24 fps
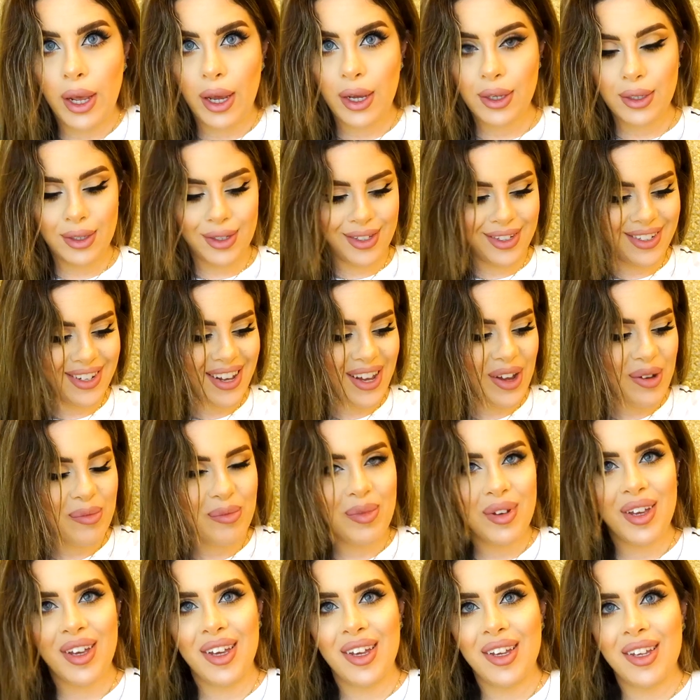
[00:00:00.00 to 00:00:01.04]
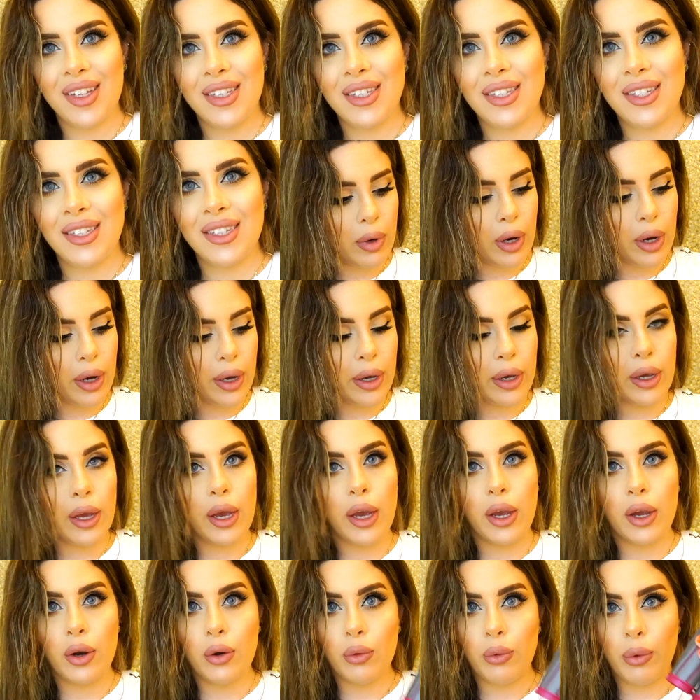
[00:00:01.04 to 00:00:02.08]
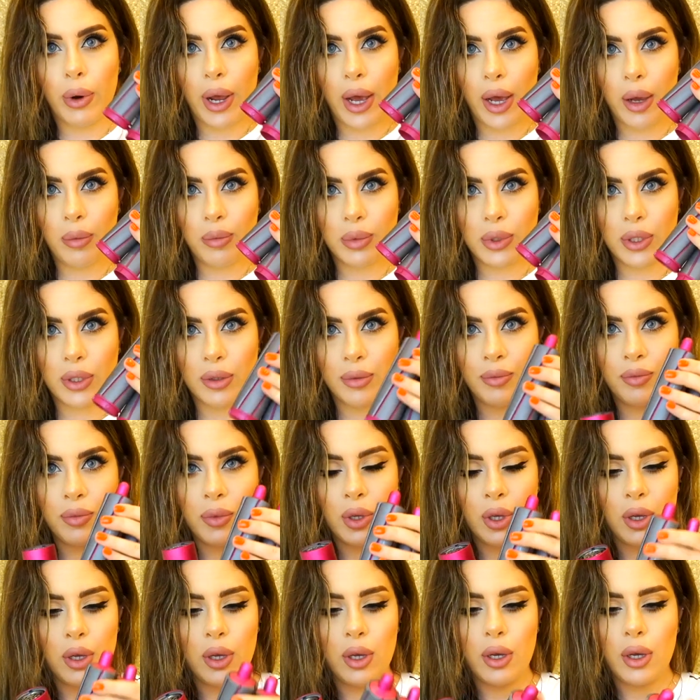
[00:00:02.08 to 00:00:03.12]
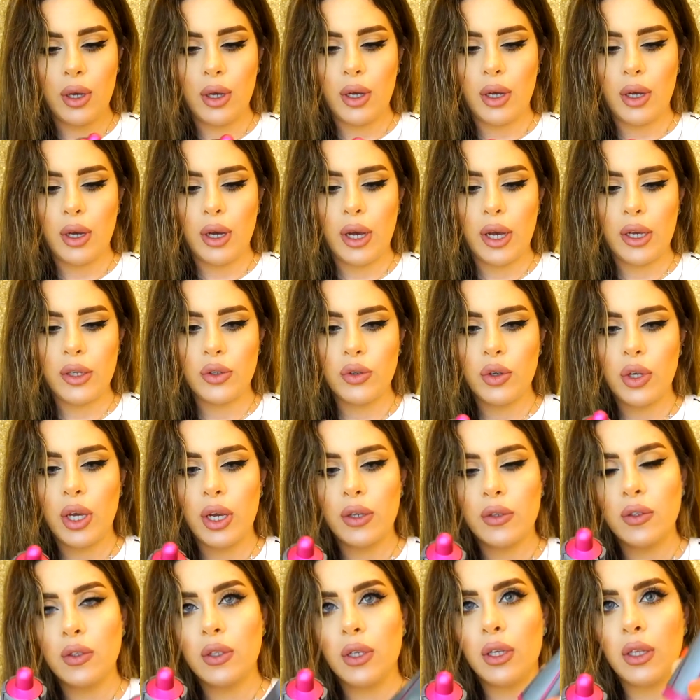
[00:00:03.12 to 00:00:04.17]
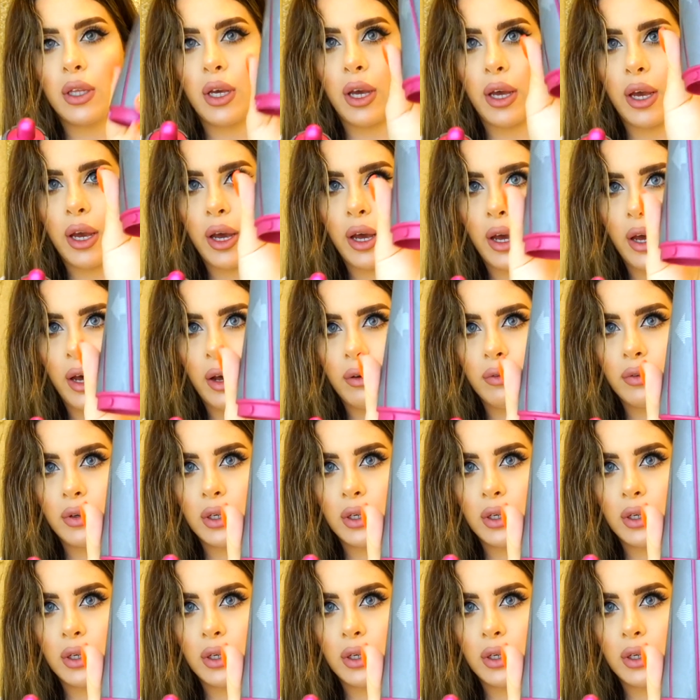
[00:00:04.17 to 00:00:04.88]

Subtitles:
next step is my air wraps. They have different directions.